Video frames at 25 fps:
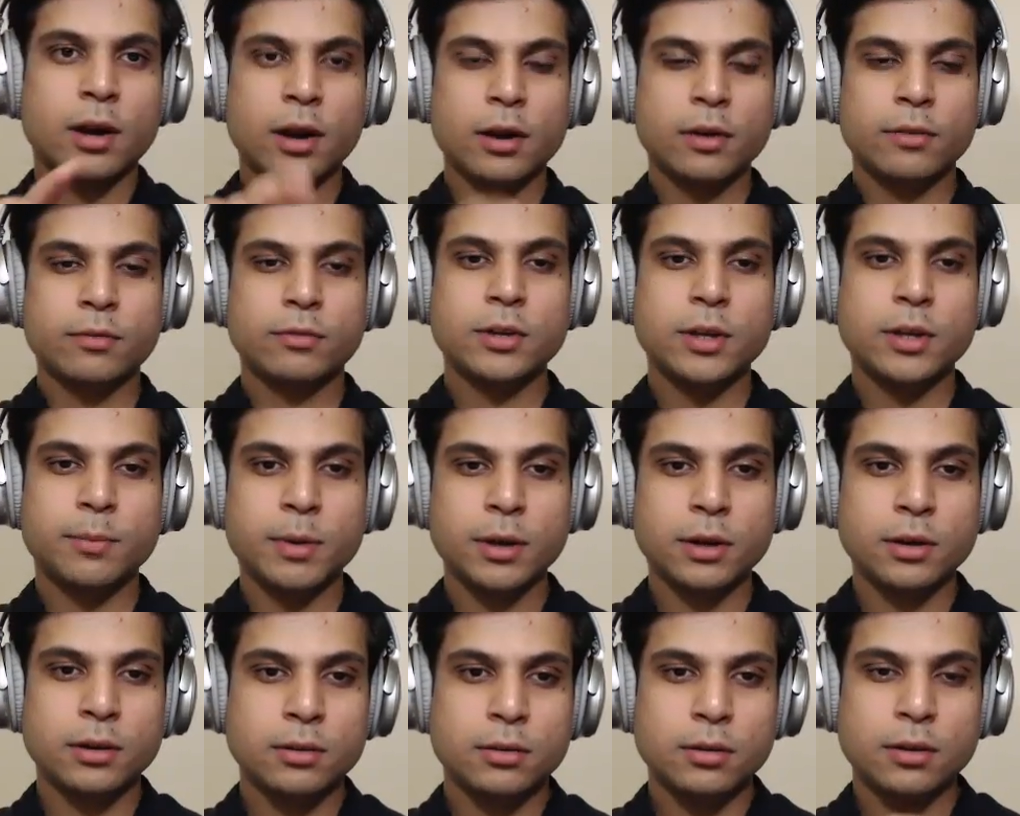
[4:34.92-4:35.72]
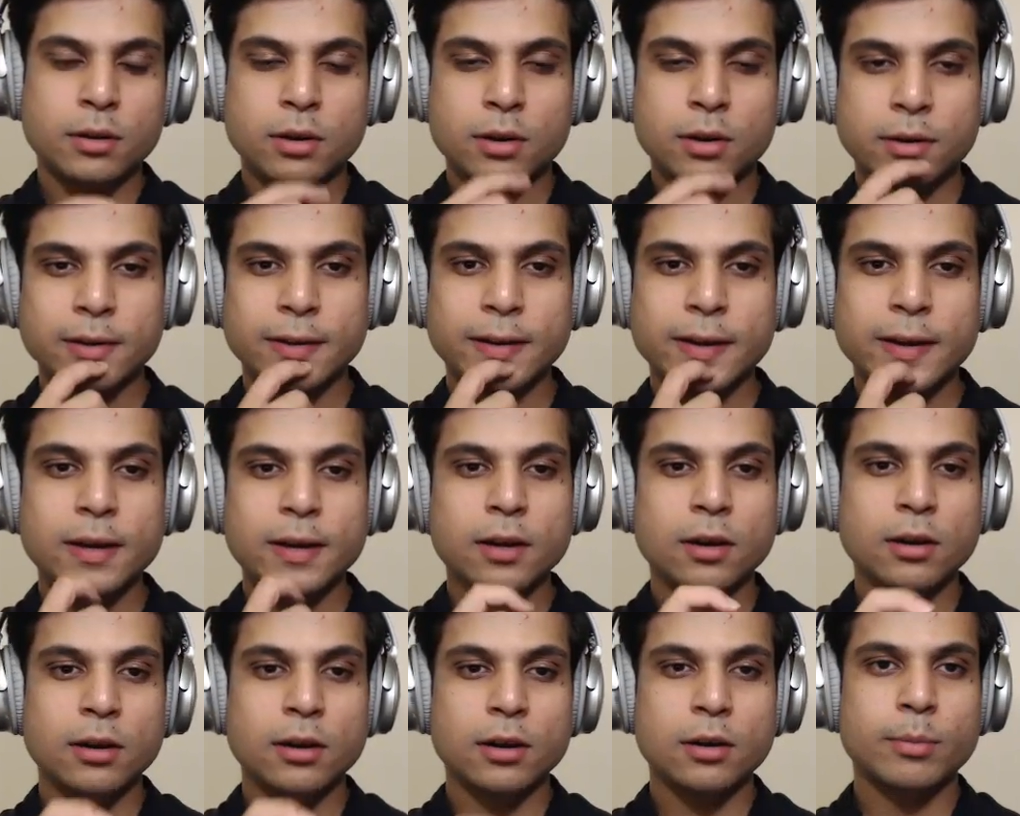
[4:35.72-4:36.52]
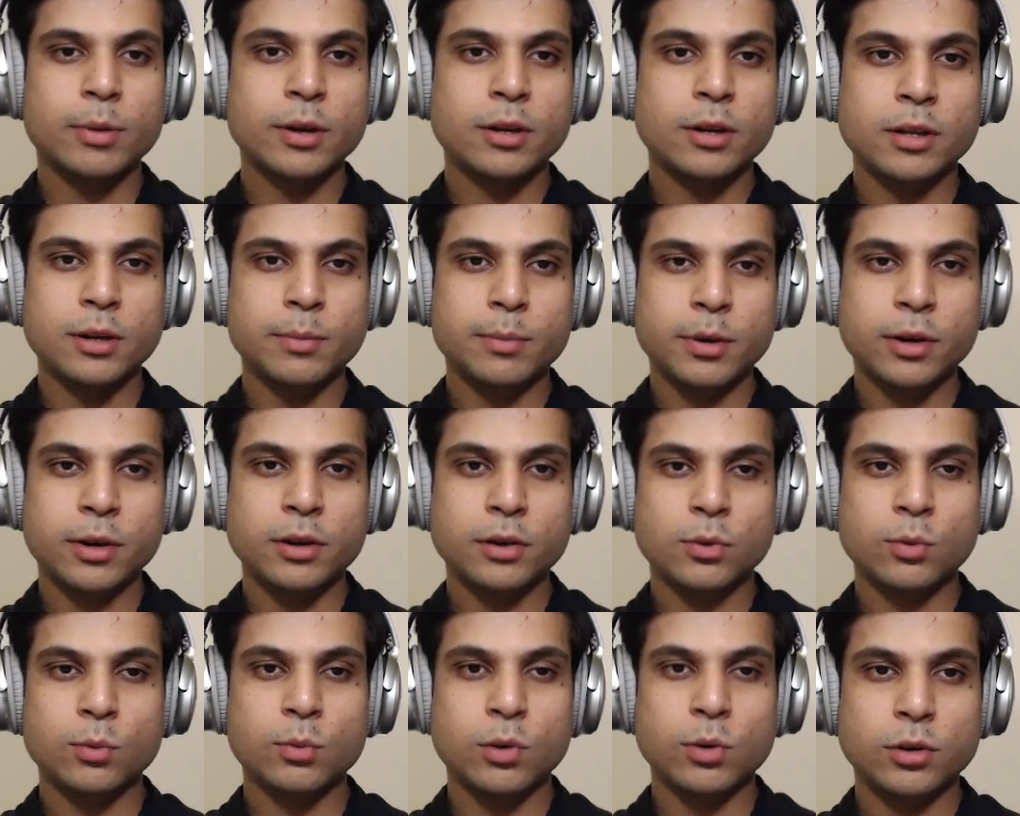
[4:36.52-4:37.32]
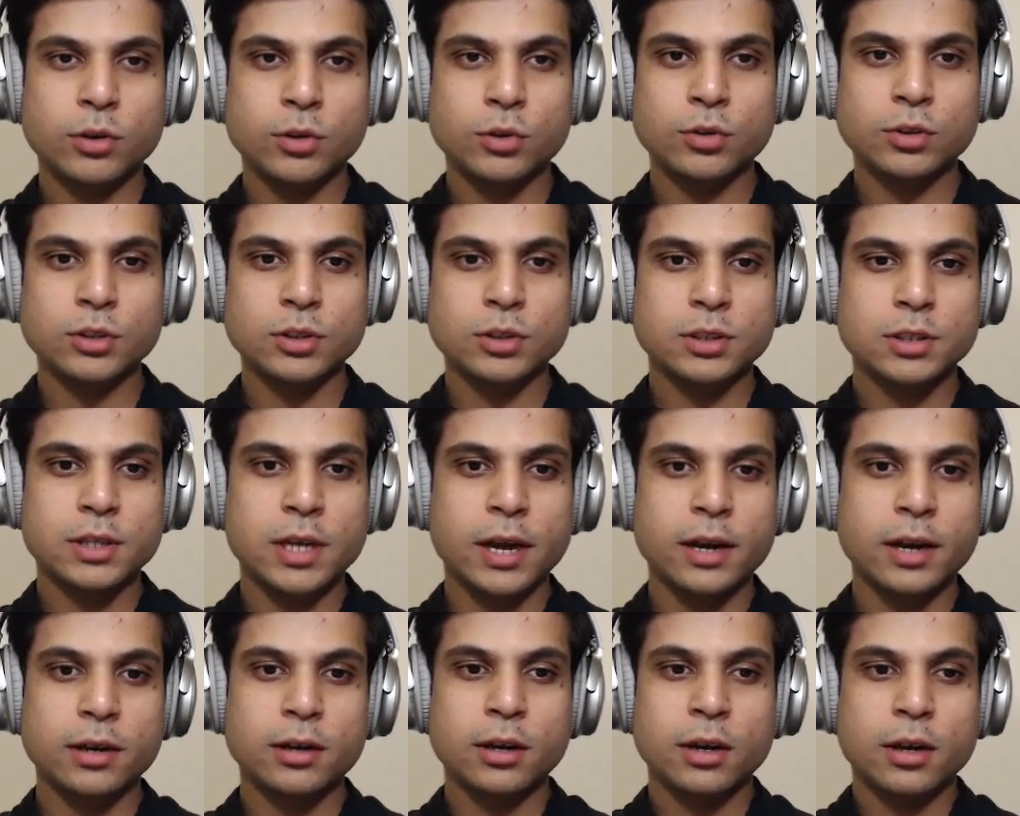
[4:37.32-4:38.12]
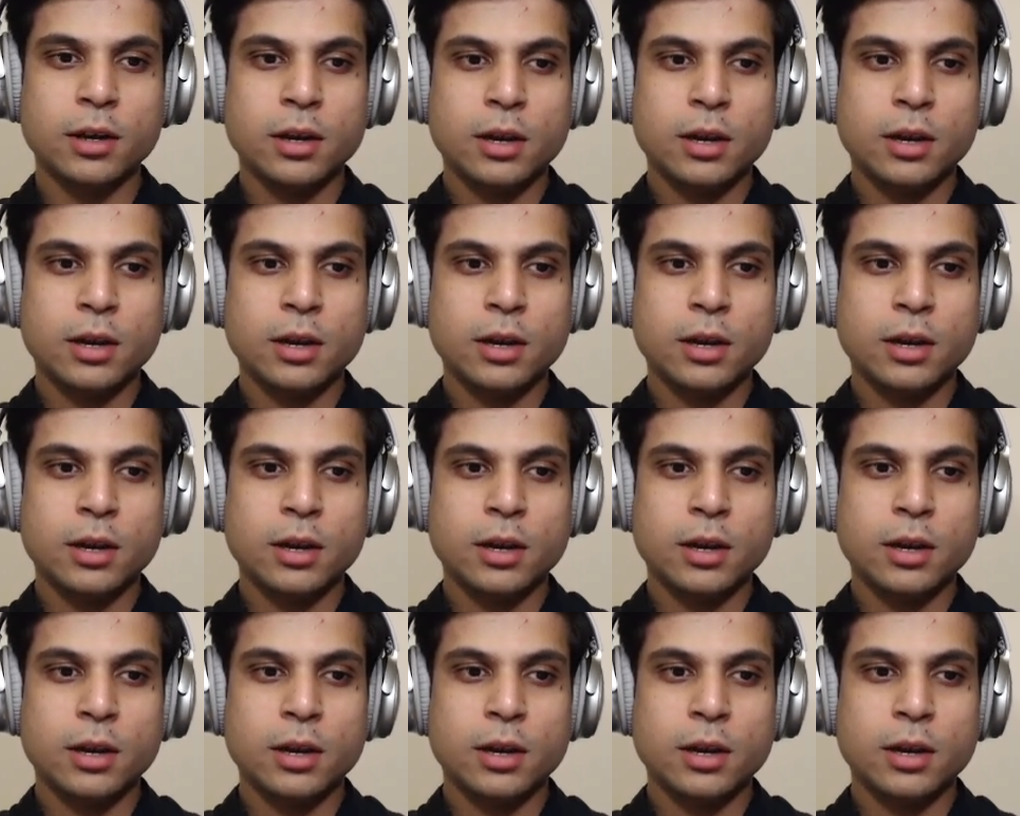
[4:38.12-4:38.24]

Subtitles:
kind of digging a little bit deeper into what you just said.